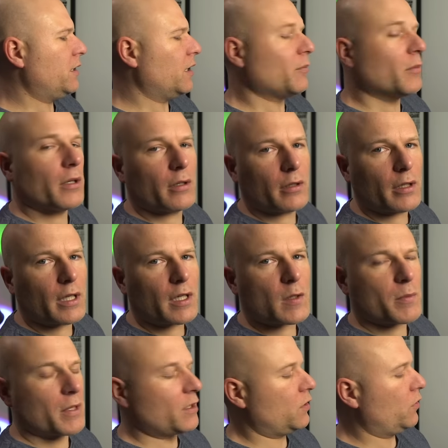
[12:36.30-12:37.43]
Dygma
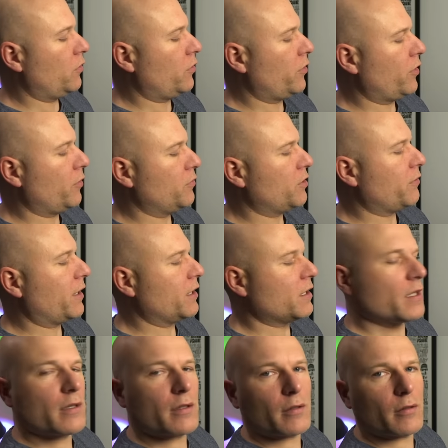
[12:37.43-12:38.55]
expects your thumb to
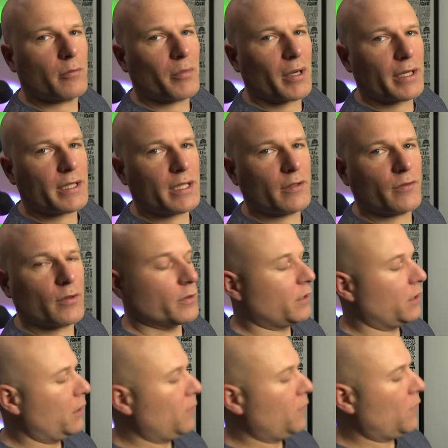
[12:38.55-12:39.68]
rest by default,
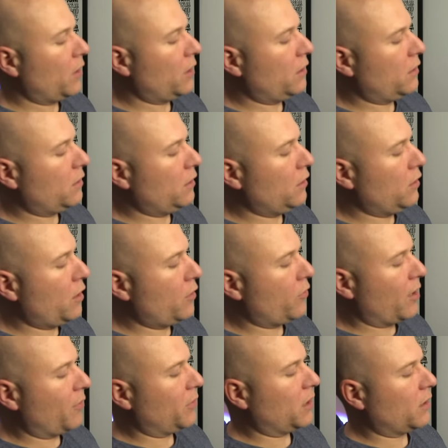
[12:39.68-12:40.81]
and you know
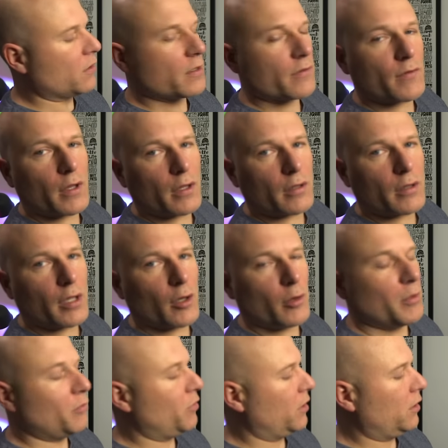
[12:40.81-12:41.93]
that because of the
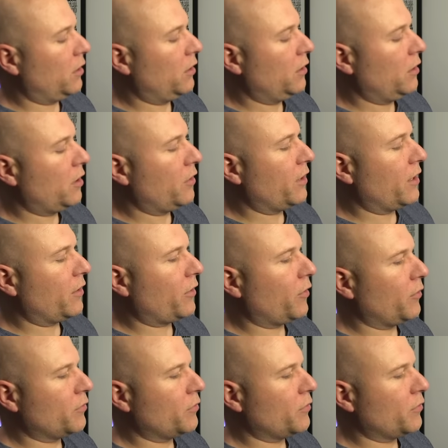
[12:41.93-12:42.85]
homing bar on that thumb